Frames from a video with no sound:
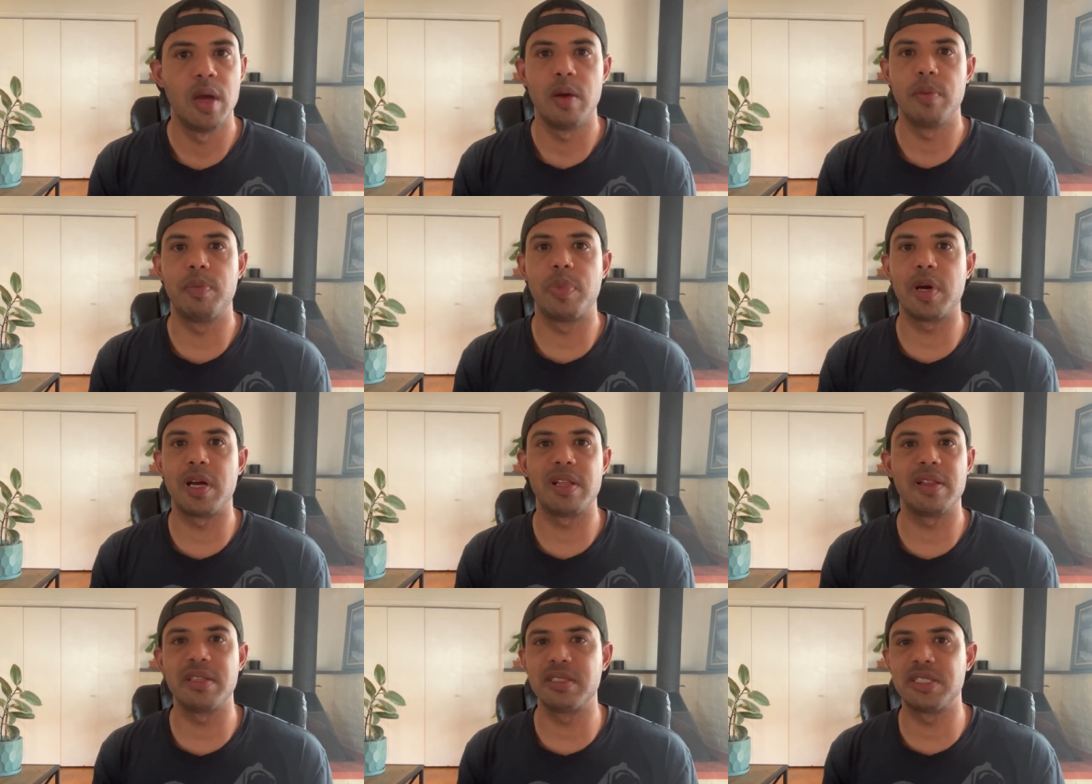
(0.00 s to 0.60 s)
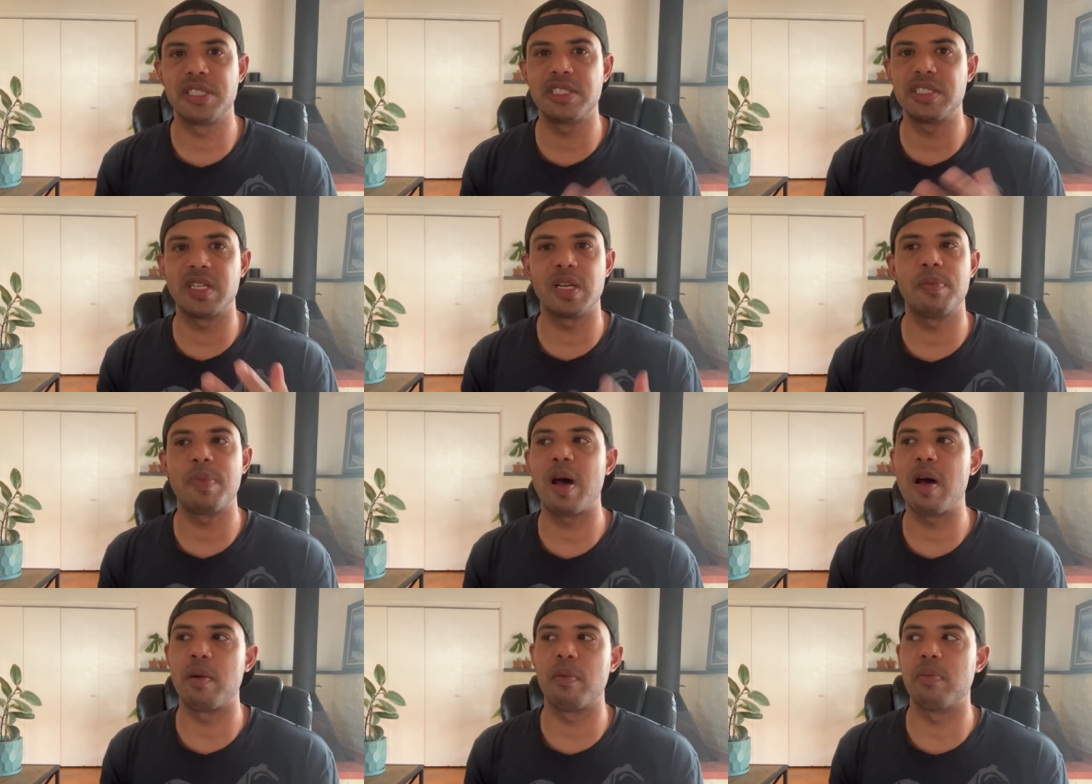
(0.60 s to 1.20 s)
but this isn't
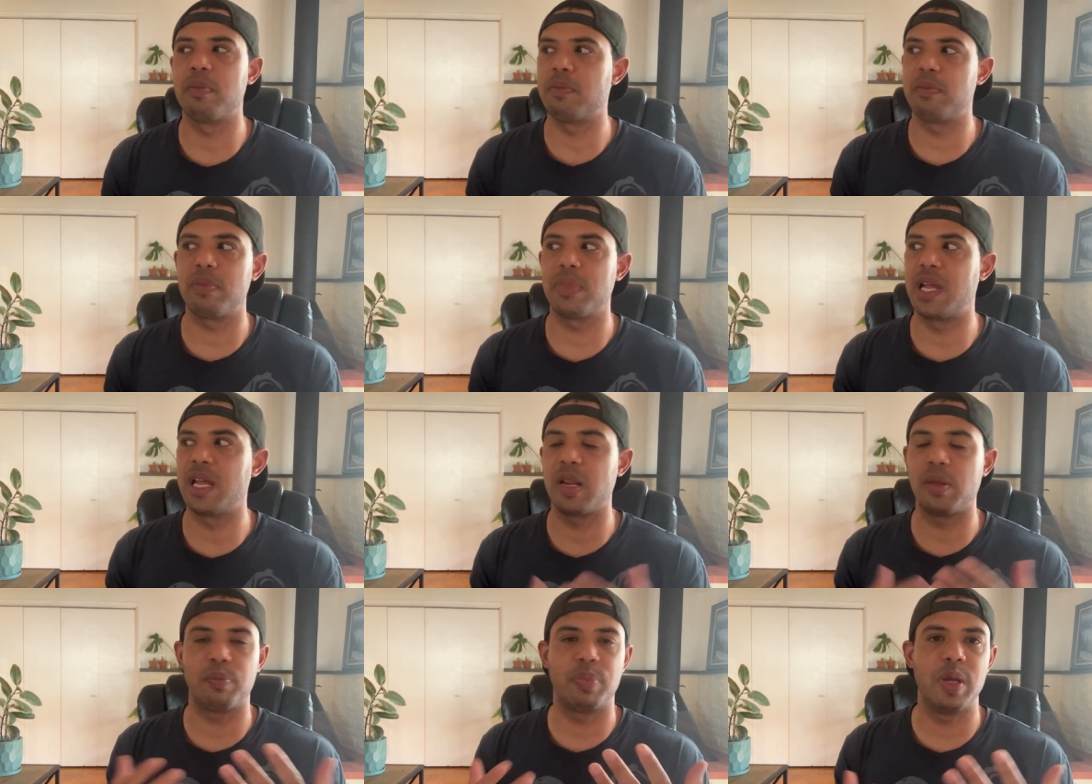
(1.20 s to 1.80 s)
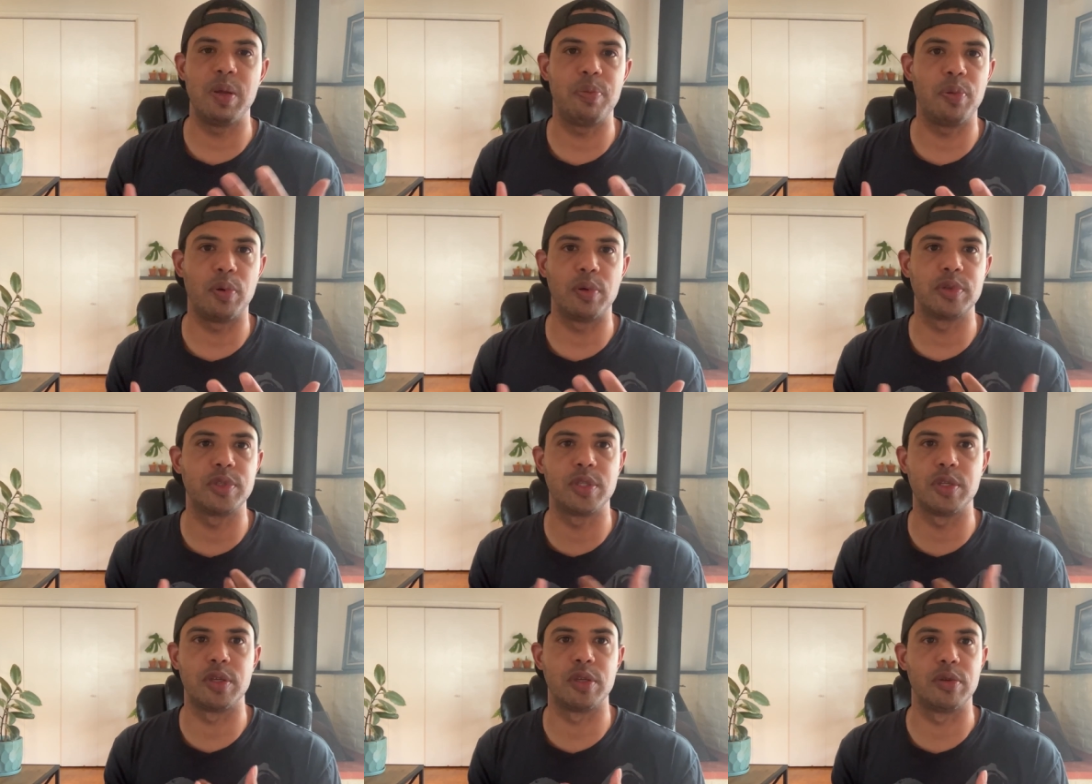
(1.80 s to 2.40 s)
about getting people
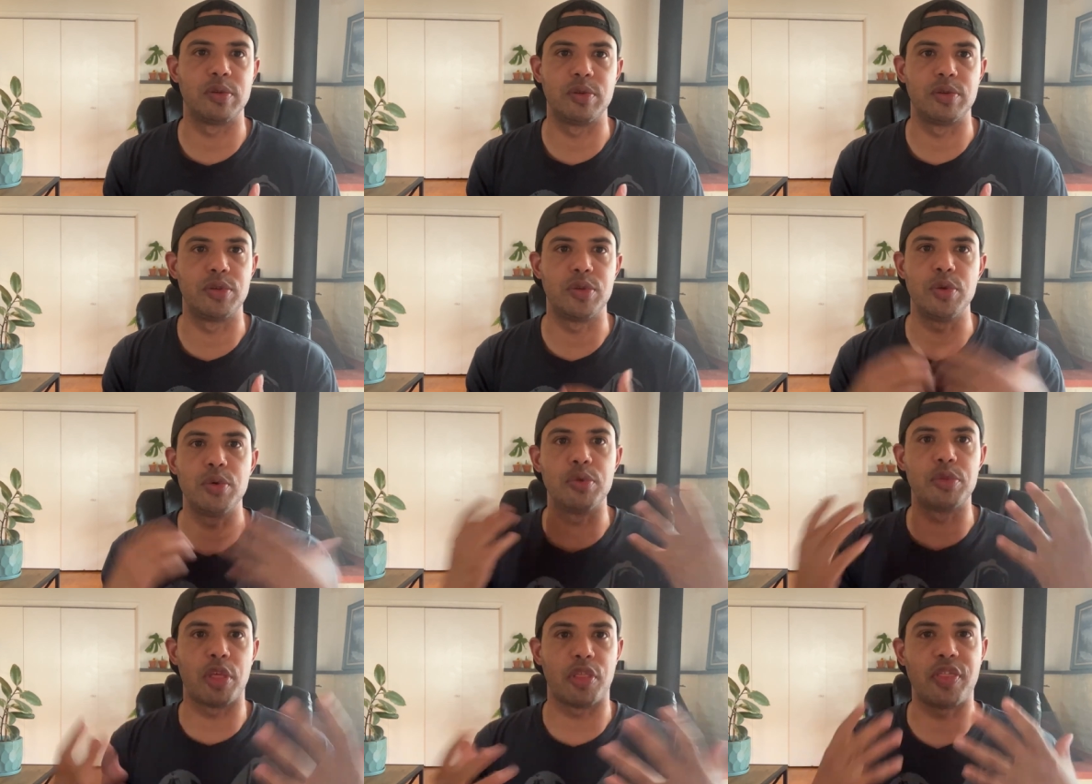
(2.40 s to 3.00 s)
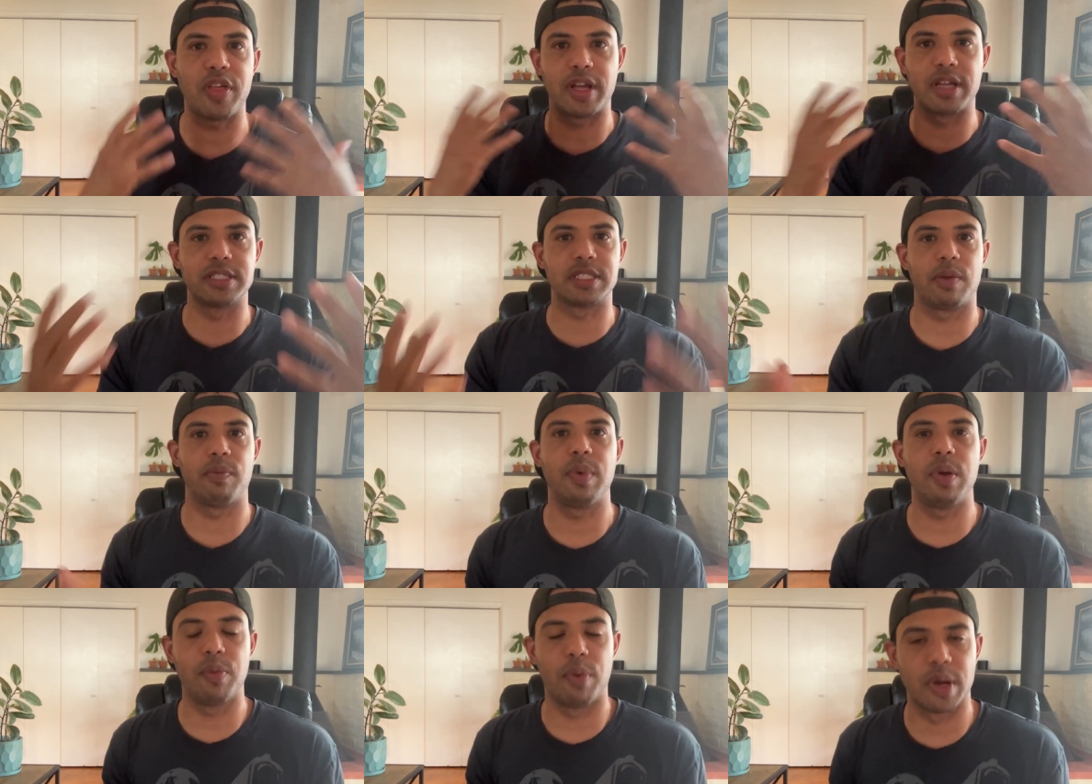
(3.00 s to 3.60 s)
to do the things that
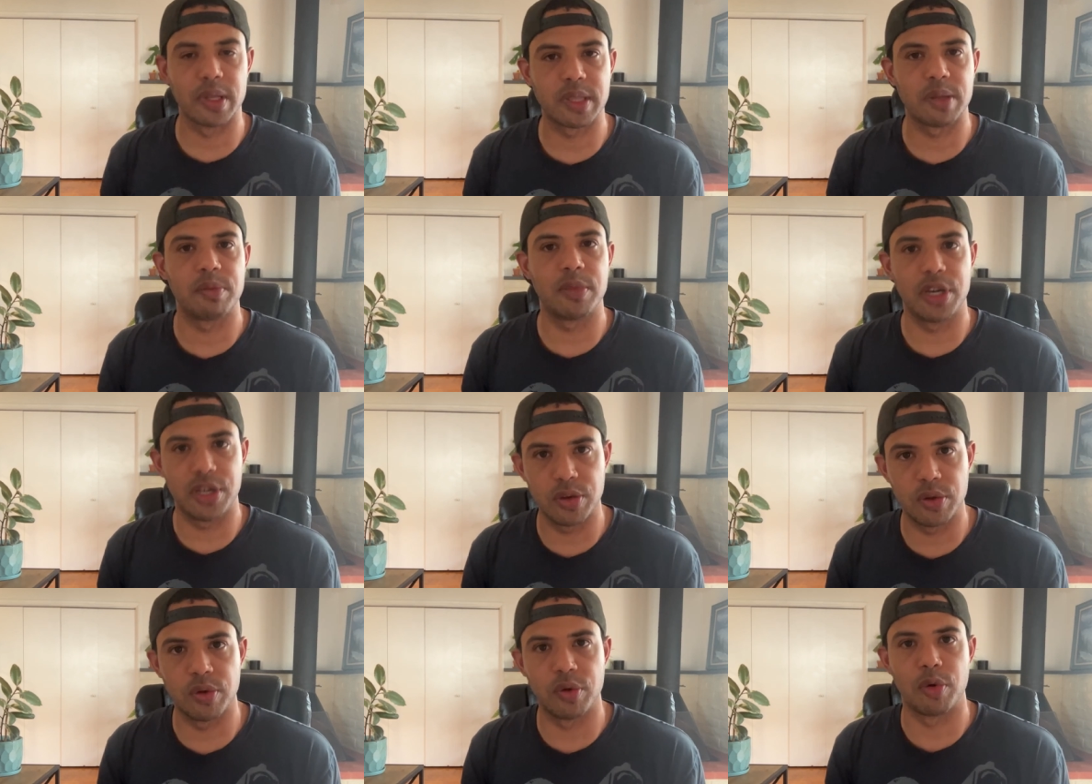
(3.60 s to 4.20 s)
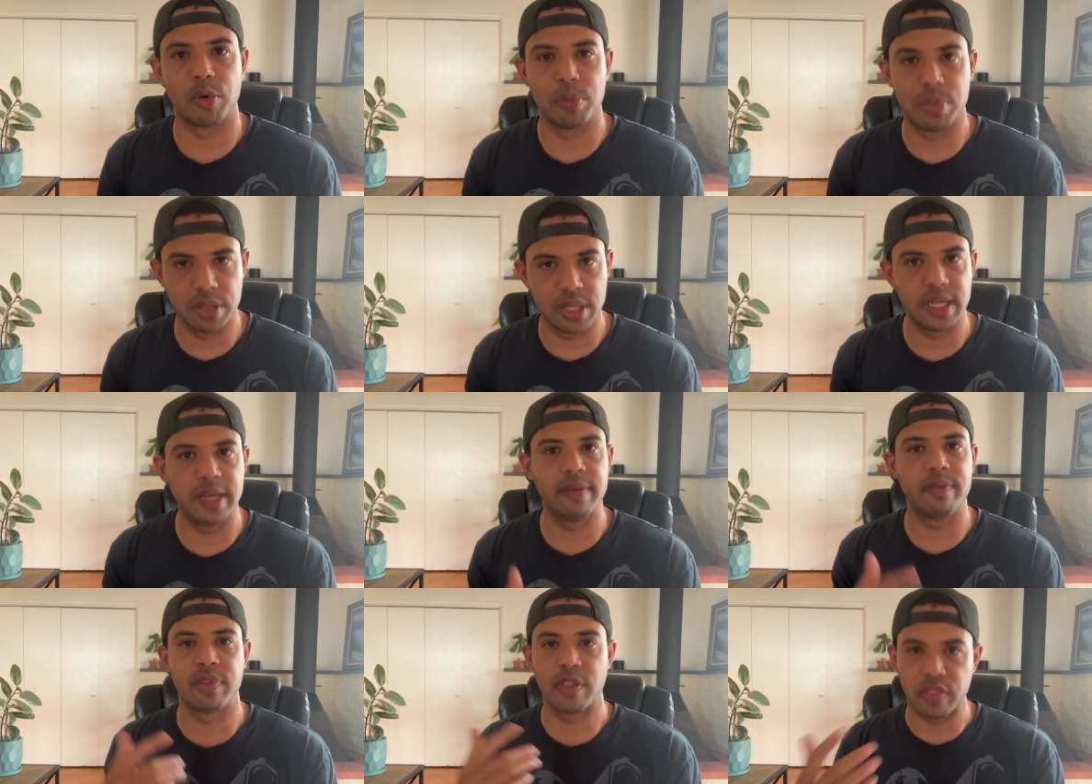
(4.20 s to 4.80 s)
we want them to do or
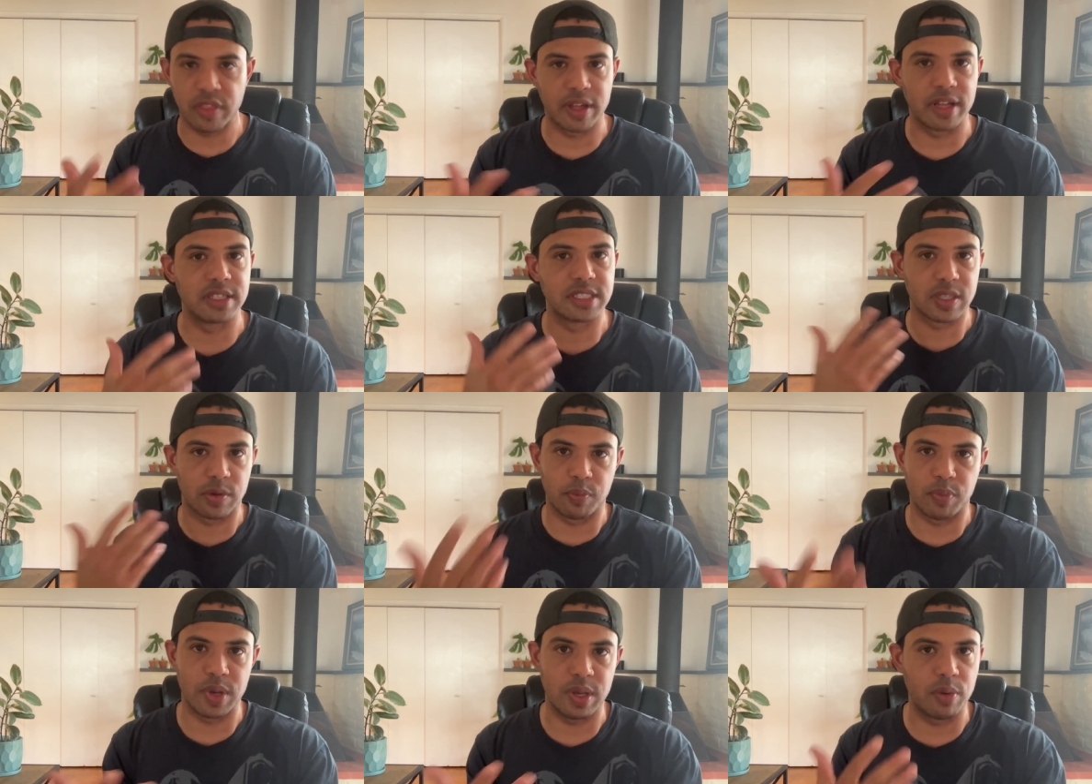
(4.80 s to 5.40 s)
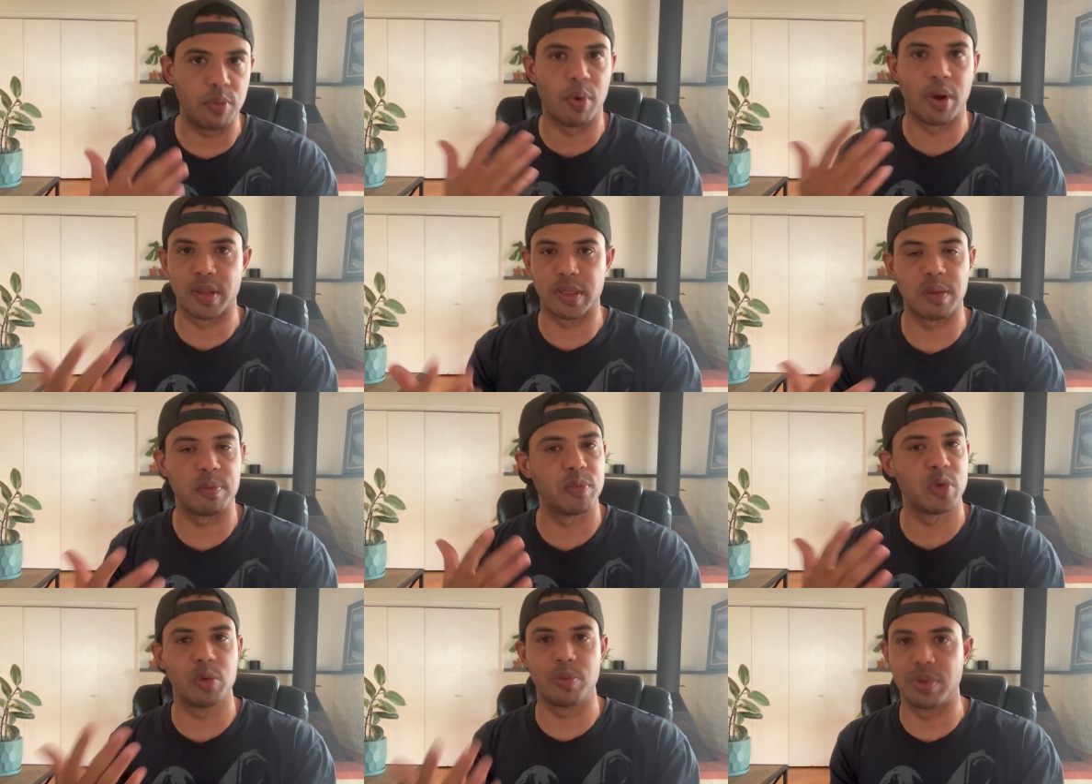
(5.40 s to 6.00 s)
believe the things that we want
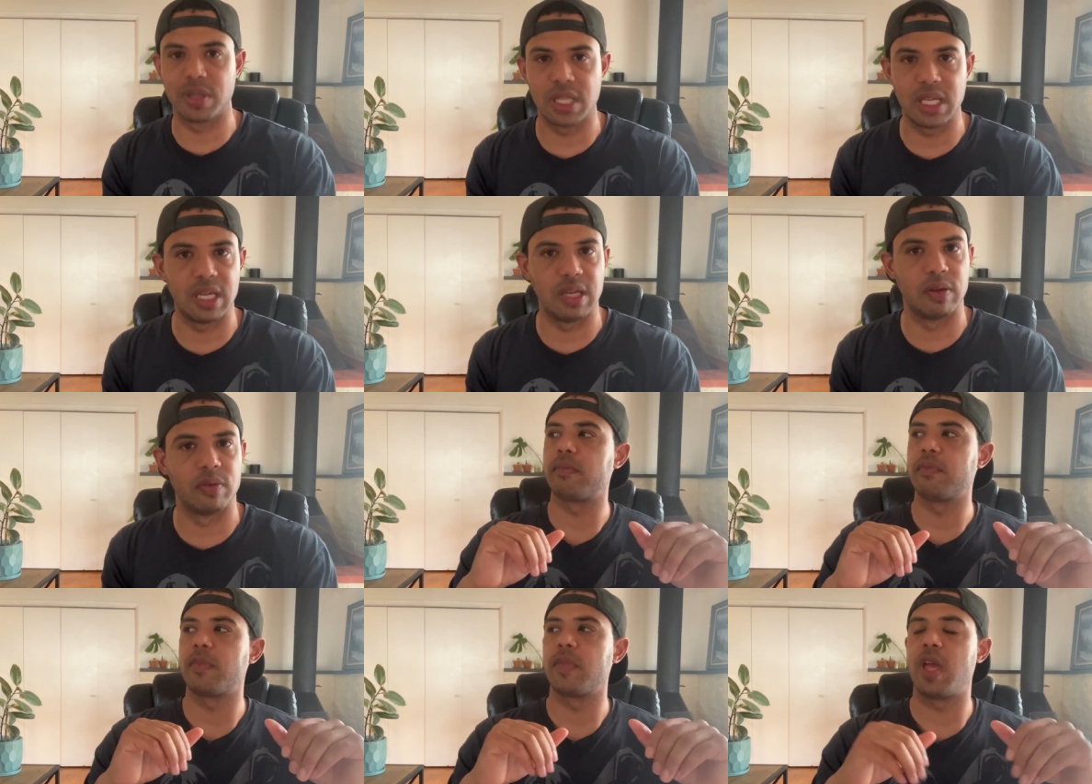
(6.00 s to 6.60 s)
them to believe.